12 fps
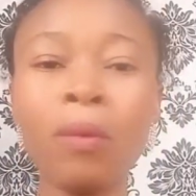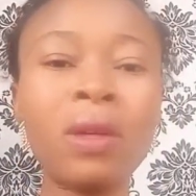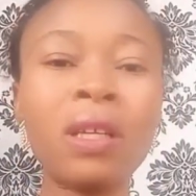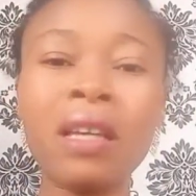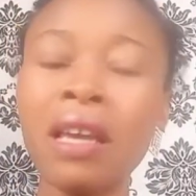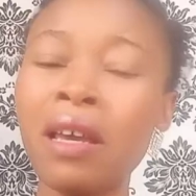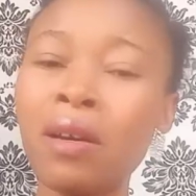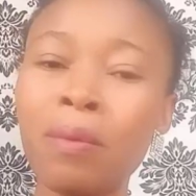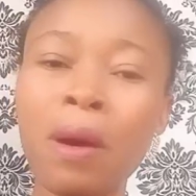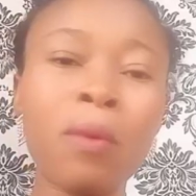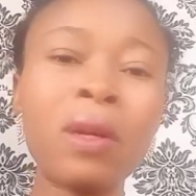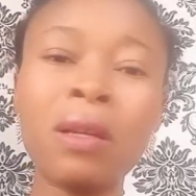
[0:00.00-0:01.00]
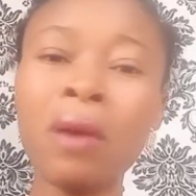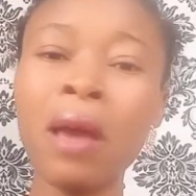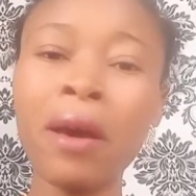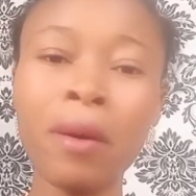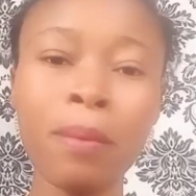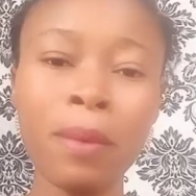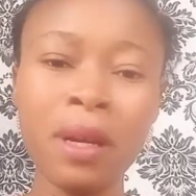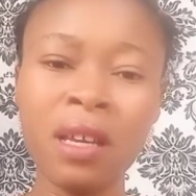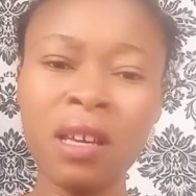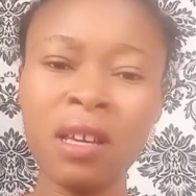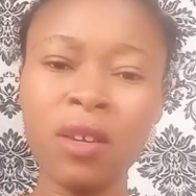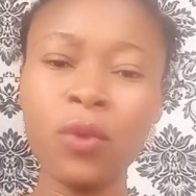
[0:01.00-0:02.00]

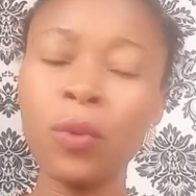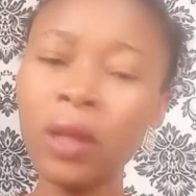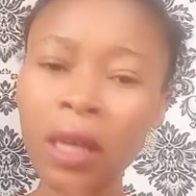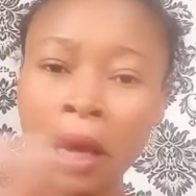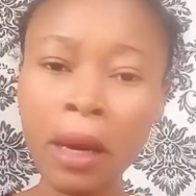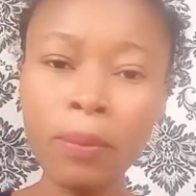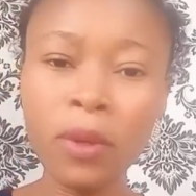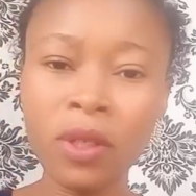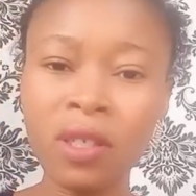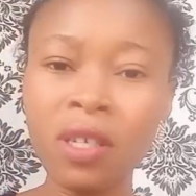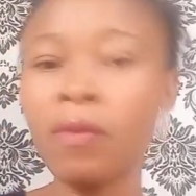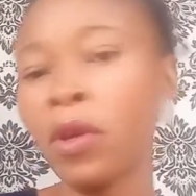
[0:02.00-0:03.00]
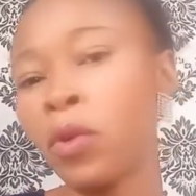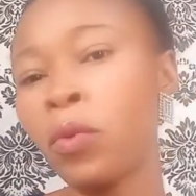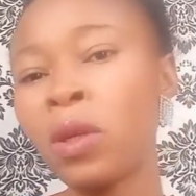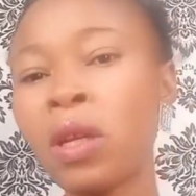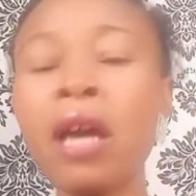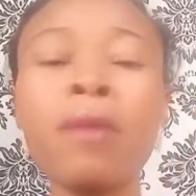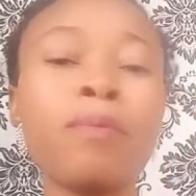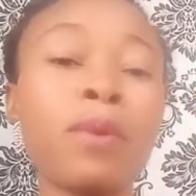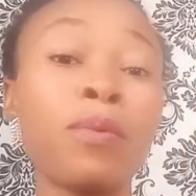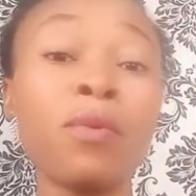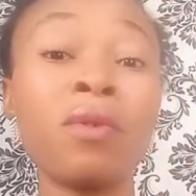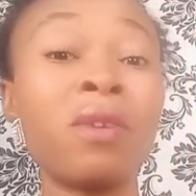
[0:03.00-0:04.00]
You want to help yourself and you want to help
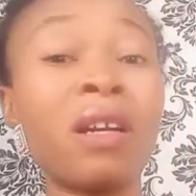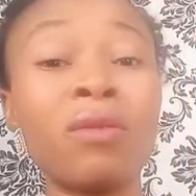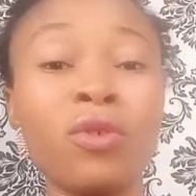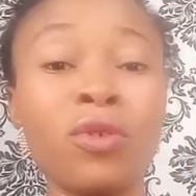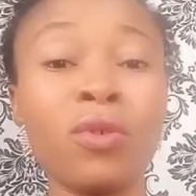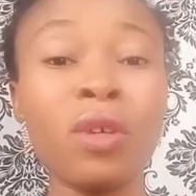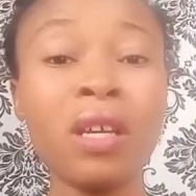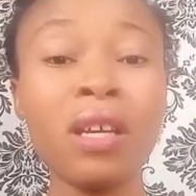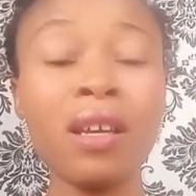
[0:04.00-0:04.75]
people around you.